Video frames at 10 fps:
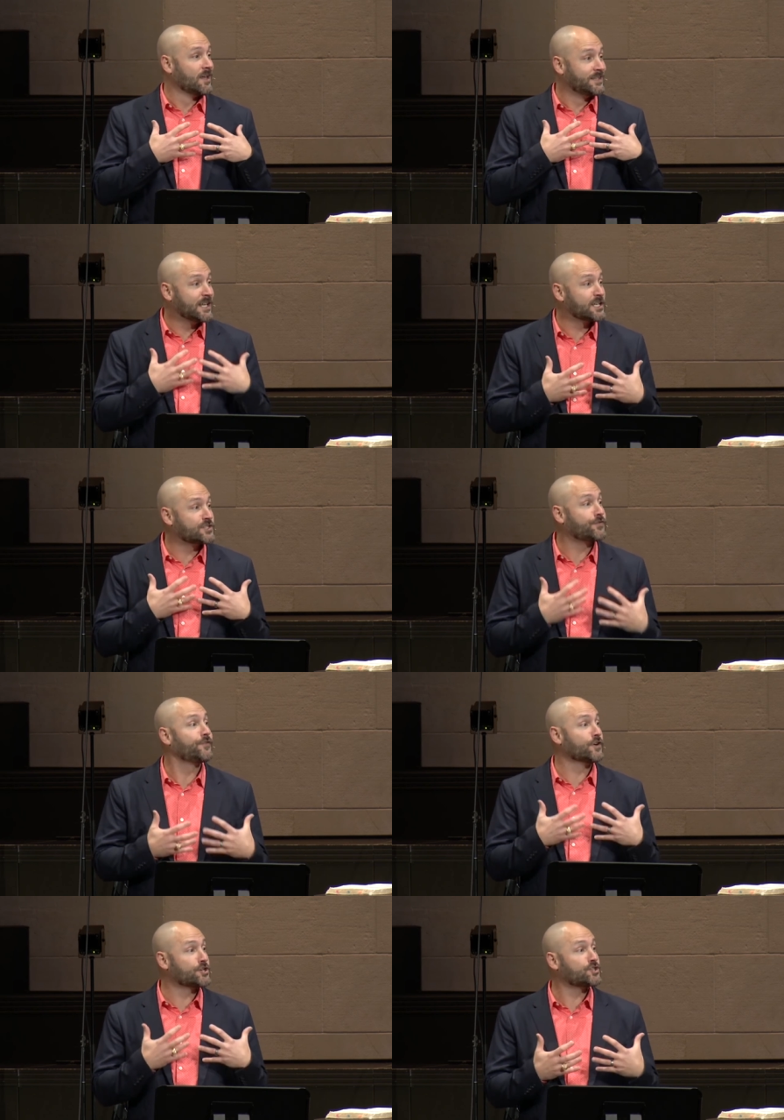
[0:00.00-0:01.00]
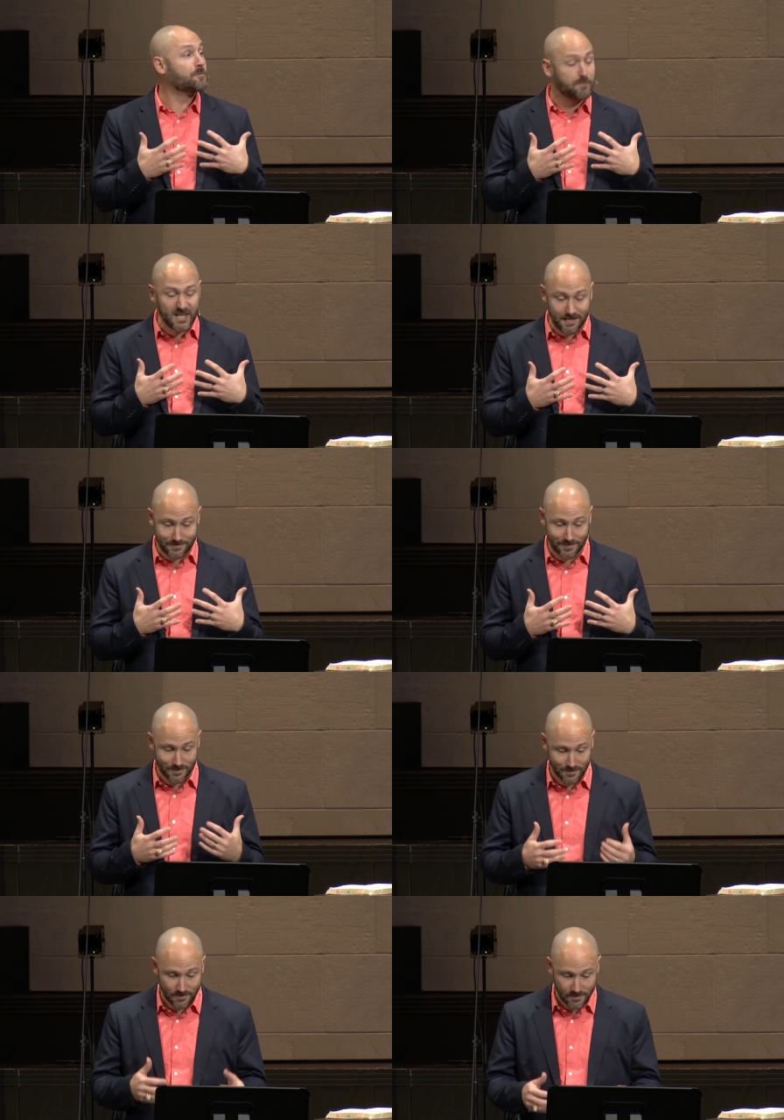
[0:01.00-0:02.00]
did its first beat
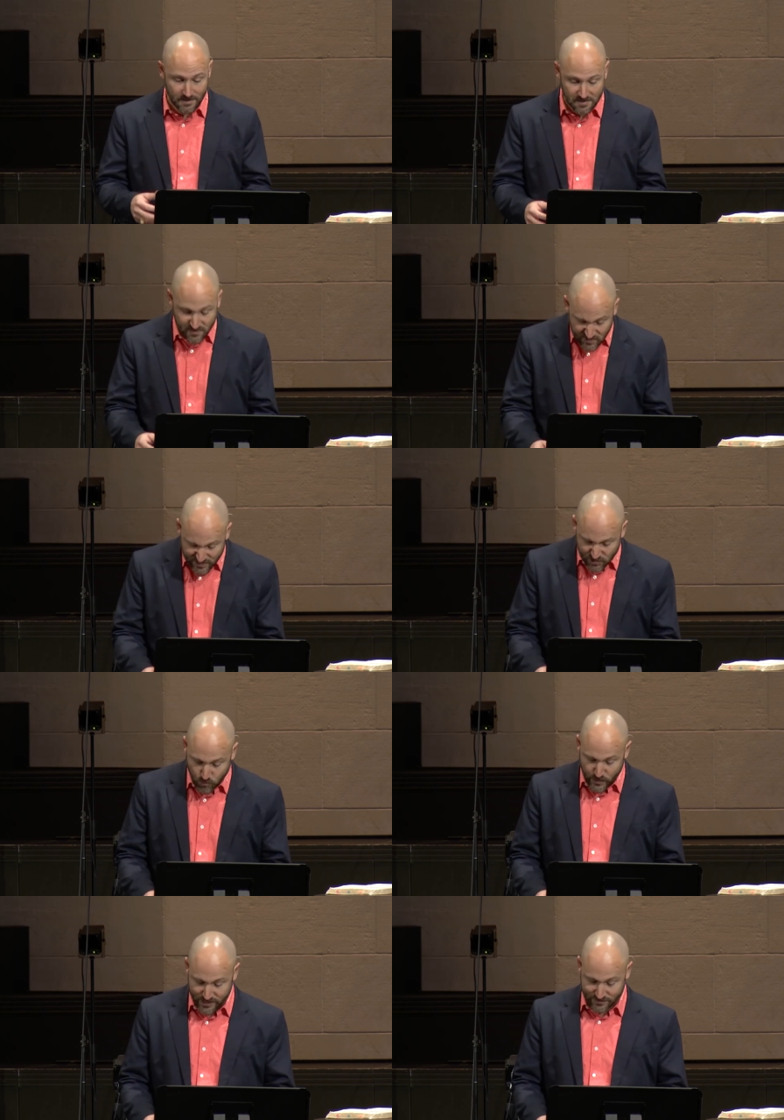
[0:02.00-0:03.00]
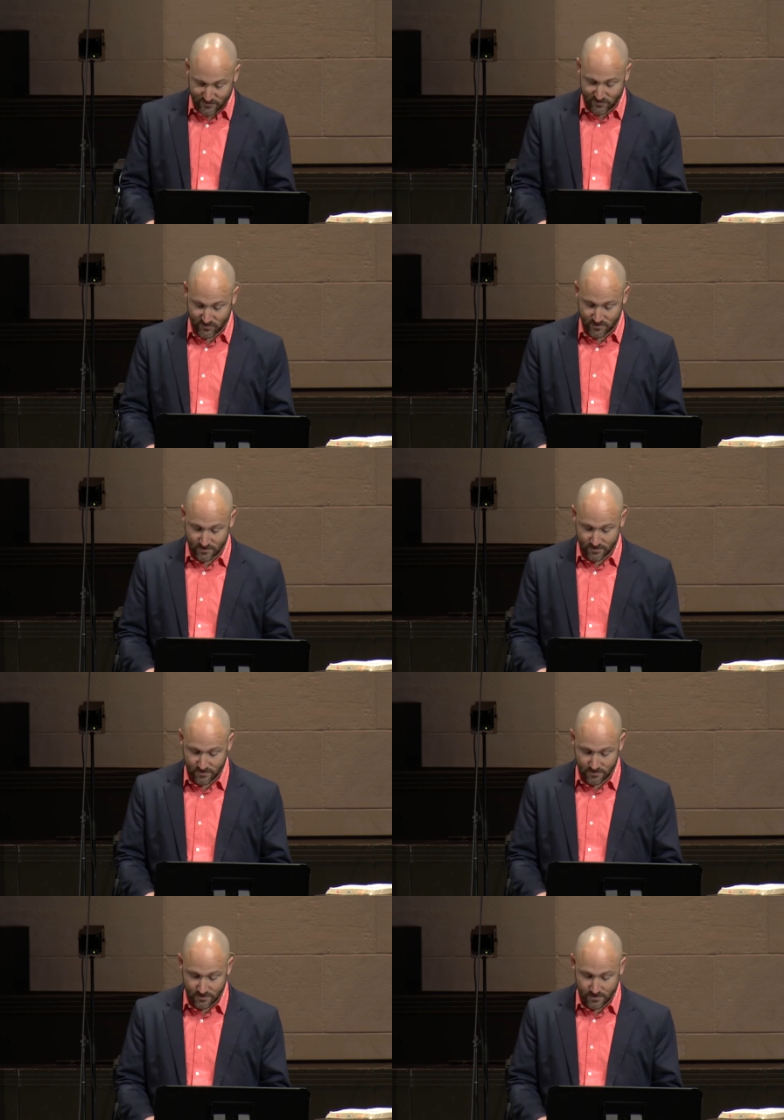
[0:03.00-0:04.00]
6 weeks
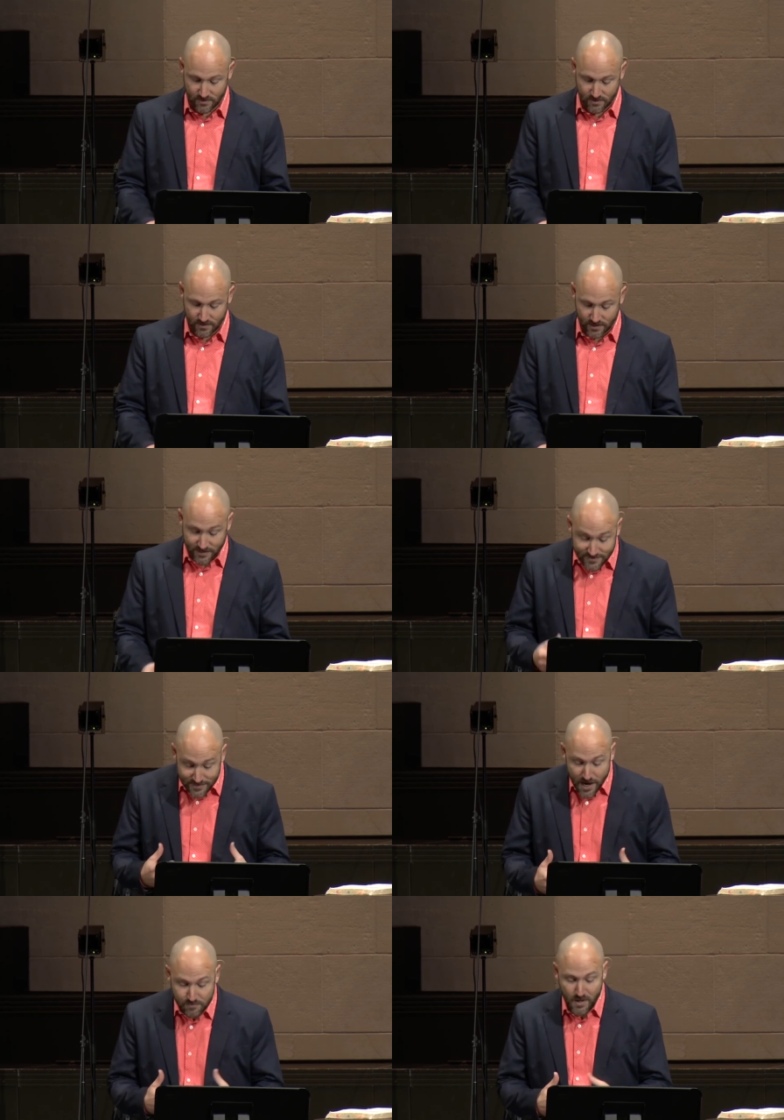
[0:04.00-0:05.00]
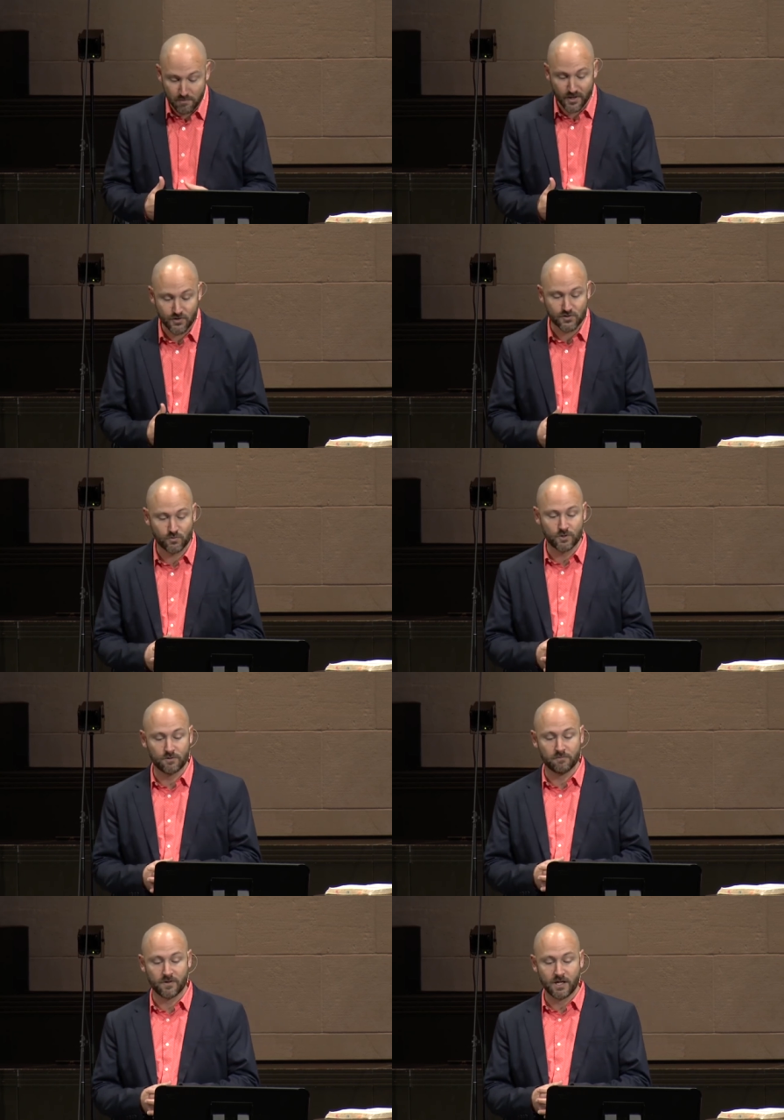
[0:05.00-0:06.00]
inside my mother's
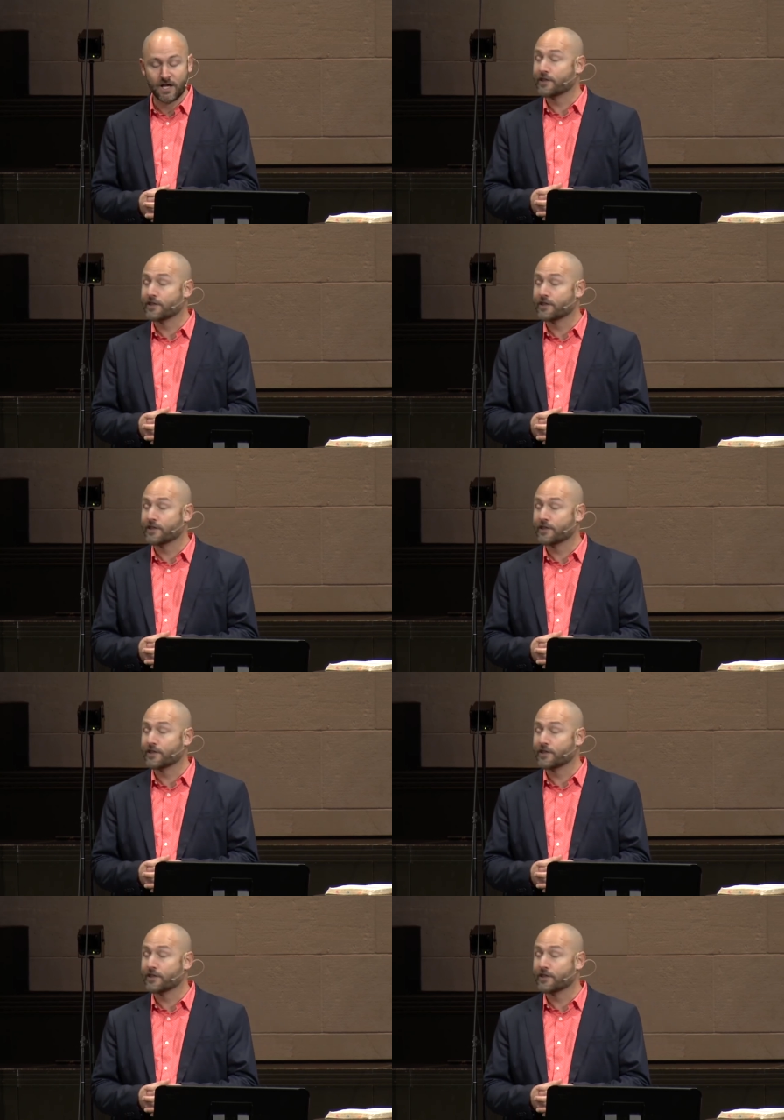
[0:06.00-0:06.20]
womb.